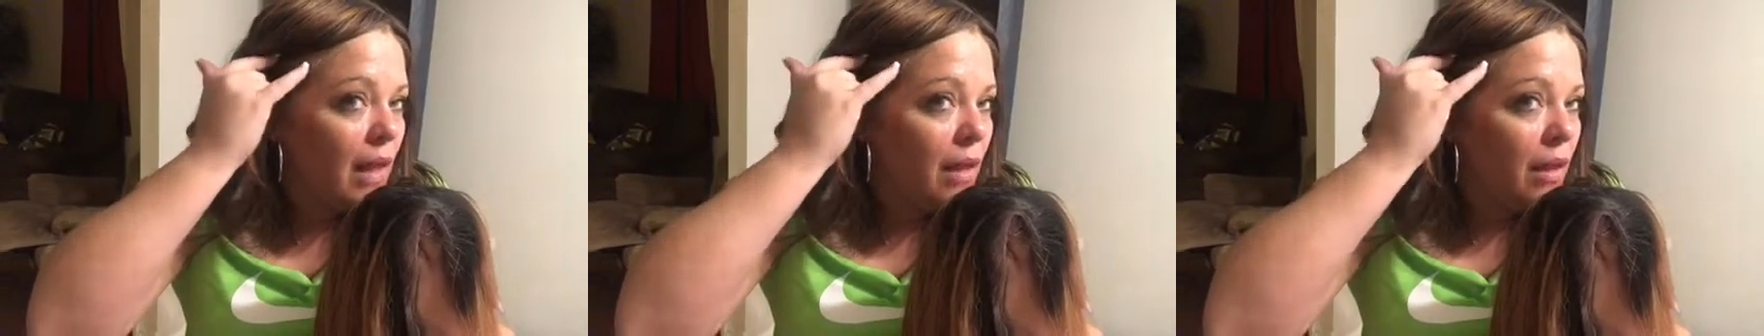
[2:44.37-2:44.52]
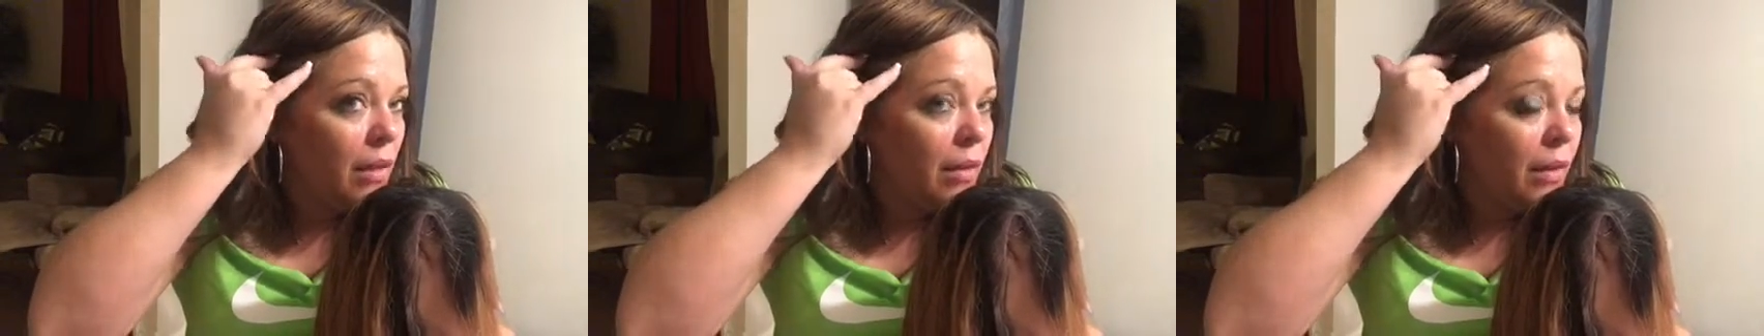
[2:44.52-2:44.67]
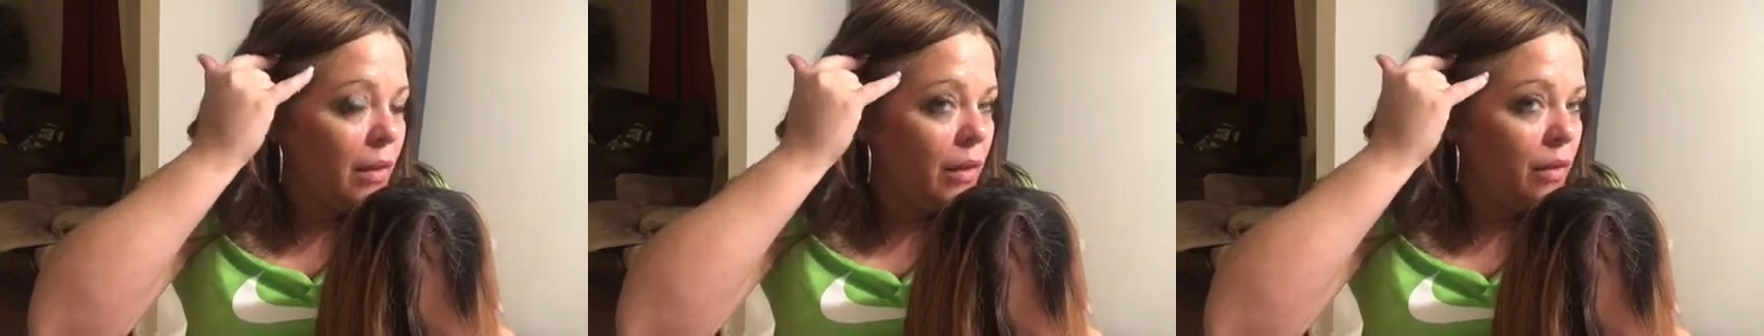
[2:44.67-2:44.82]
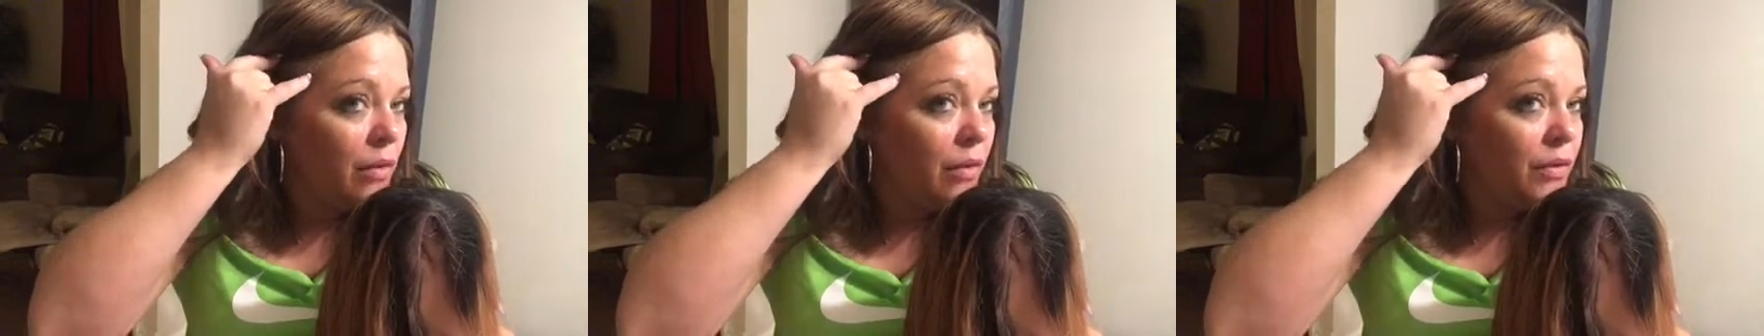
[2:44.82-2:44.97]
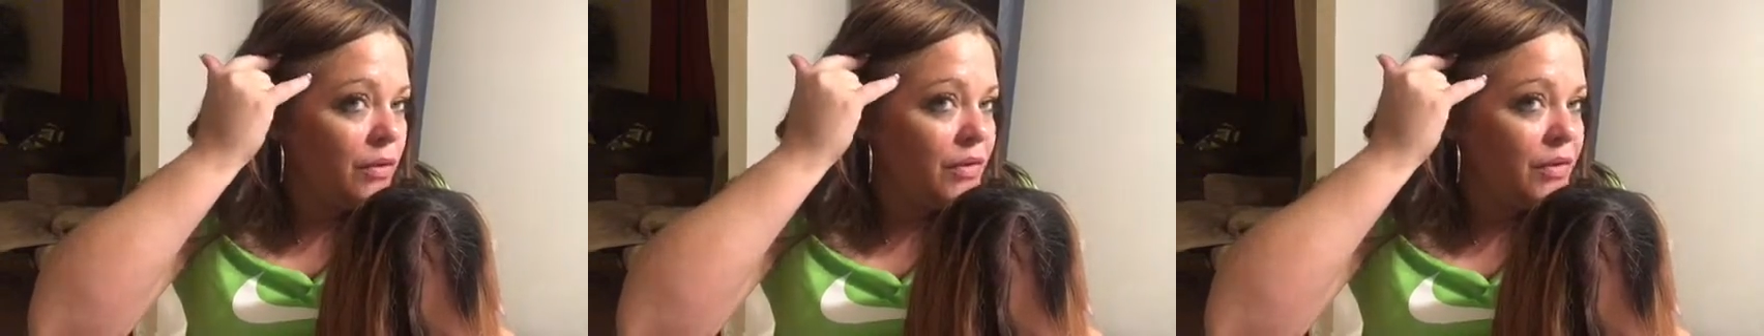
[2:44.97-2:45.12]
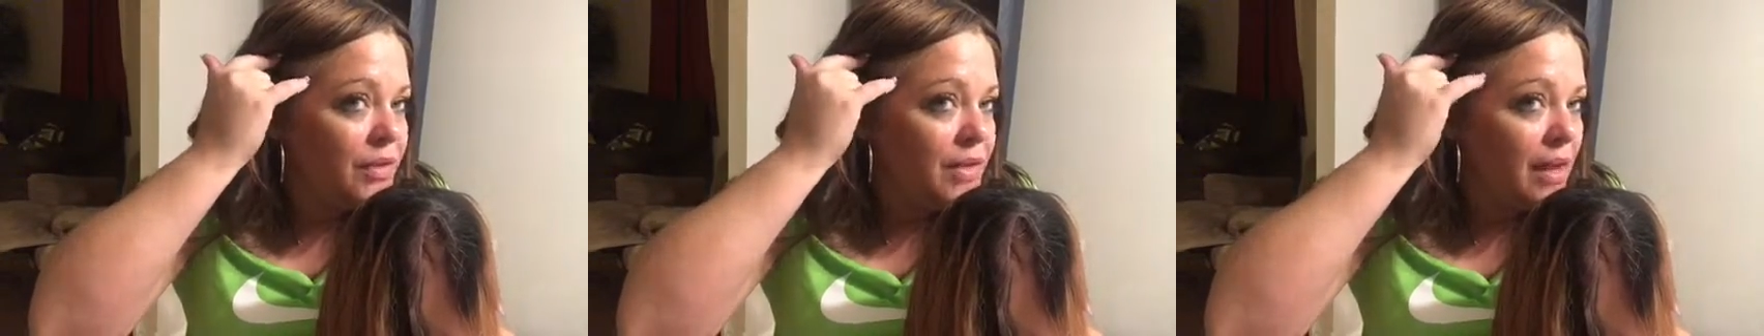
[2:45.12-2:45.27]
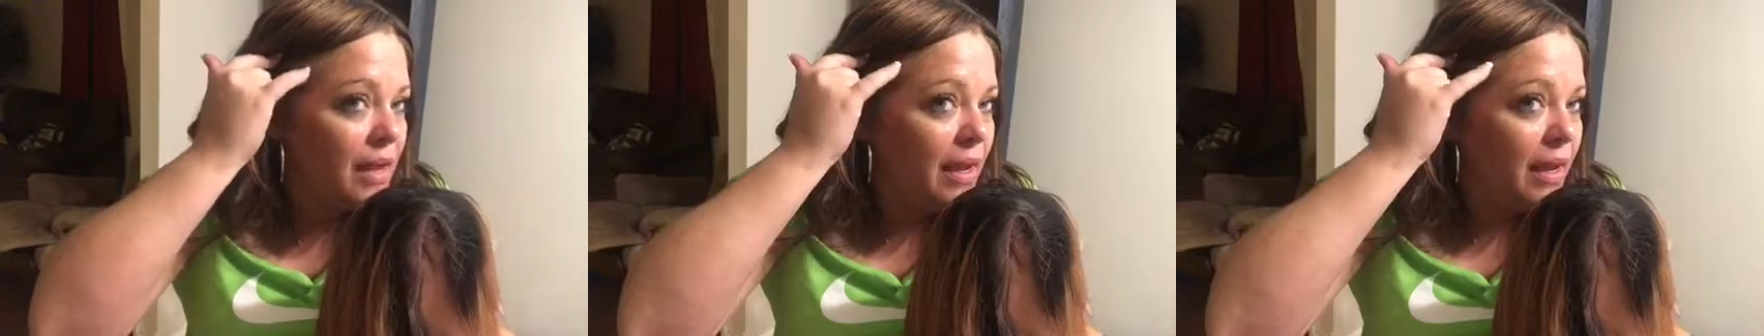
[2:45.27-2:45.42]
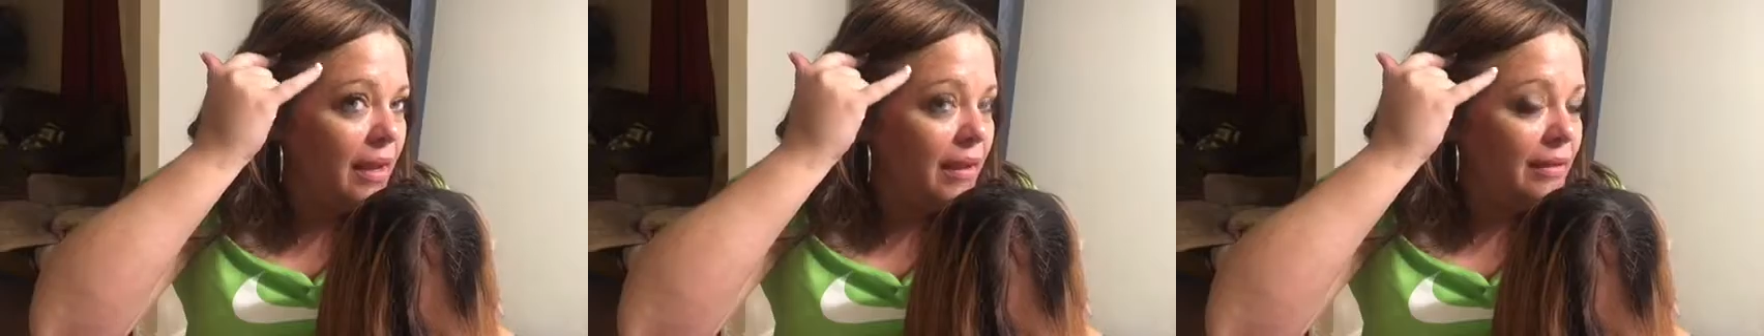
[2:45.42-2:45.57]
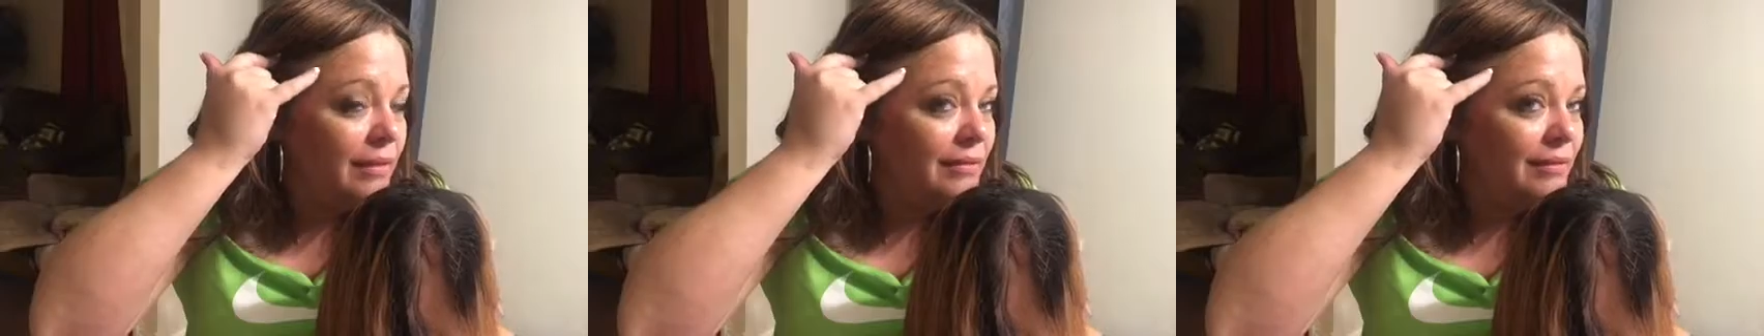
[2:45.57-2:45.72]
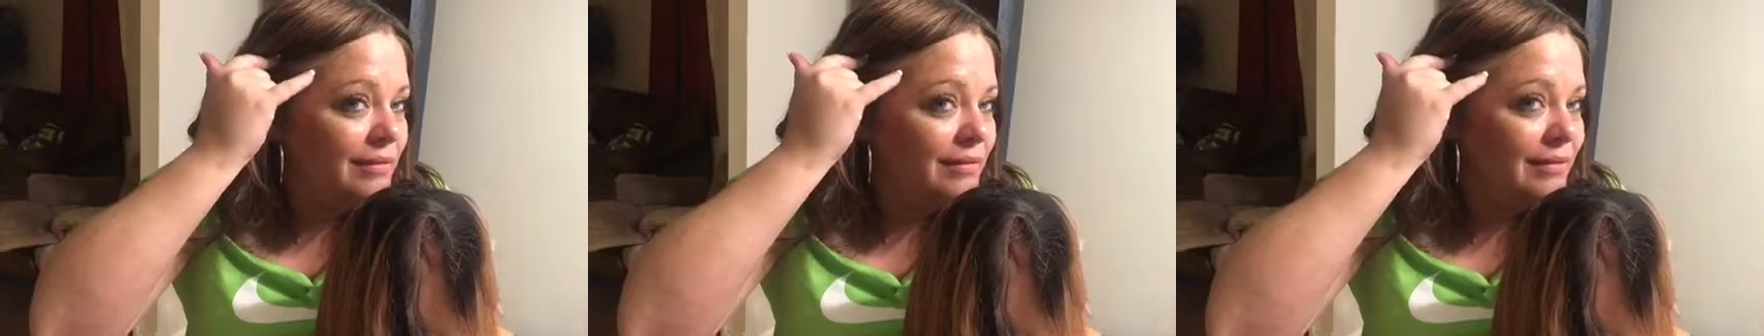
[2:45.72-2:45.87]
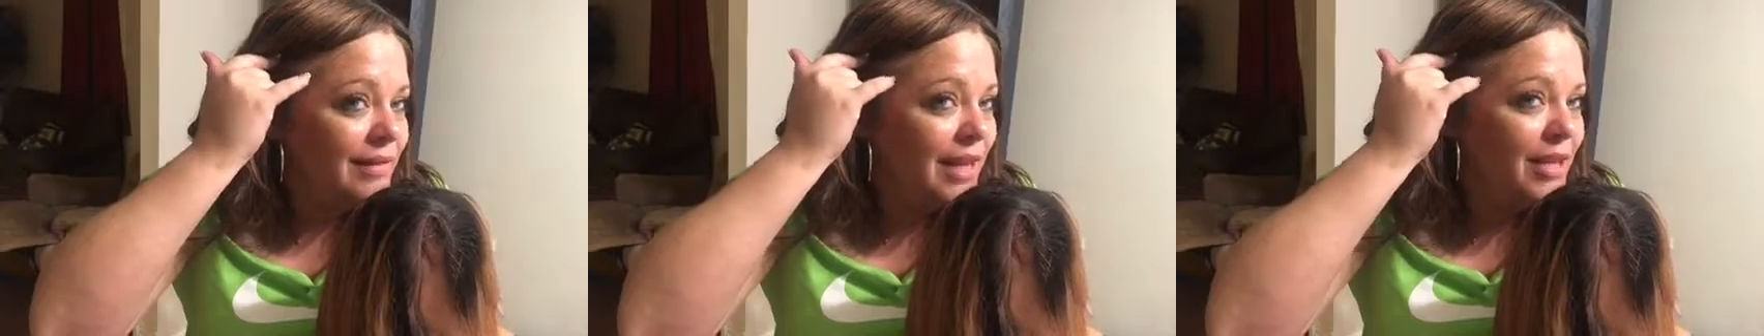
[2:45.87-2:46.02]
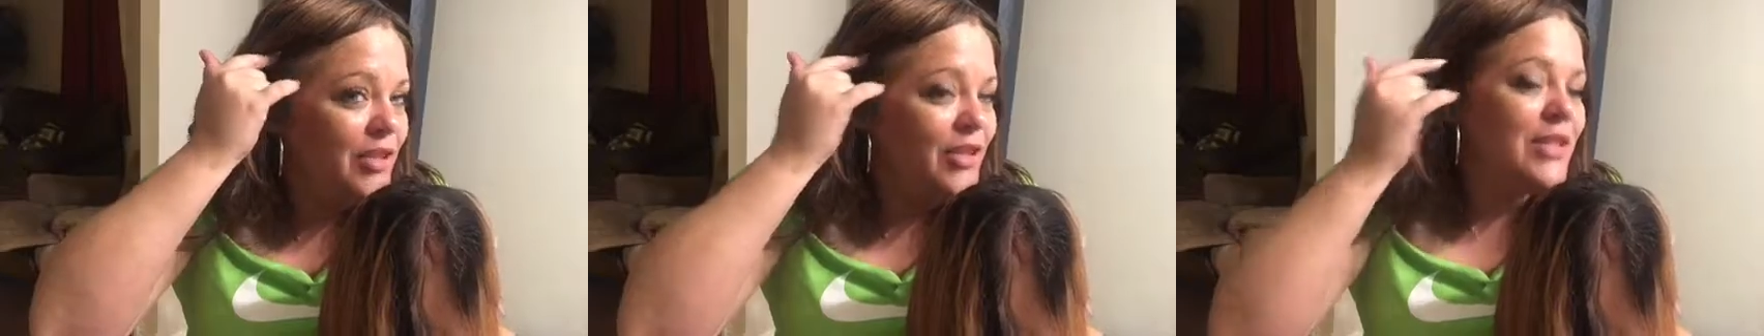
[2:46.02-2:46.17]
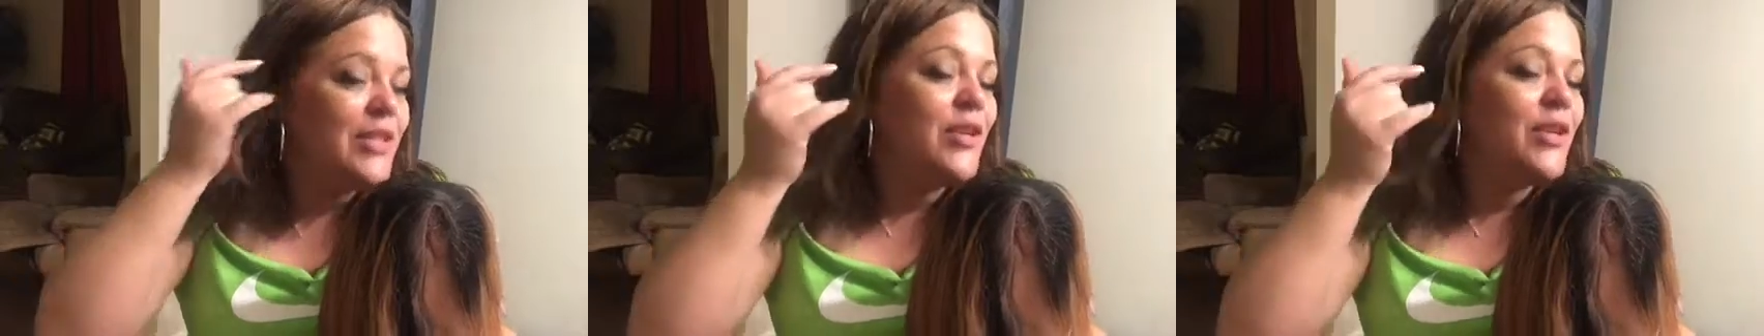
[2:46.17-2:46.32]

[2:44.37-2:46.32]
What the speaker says: there's, it just